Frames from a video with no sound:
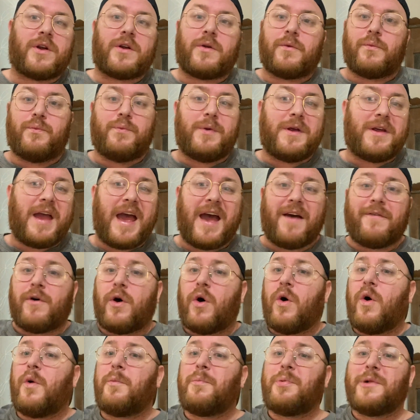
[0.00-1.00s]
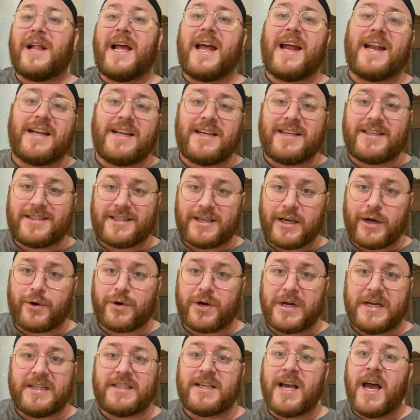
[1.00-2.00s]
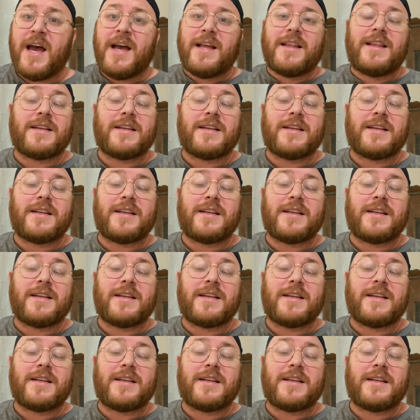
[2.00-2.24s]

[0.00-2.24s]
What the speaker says: we have a whole planning series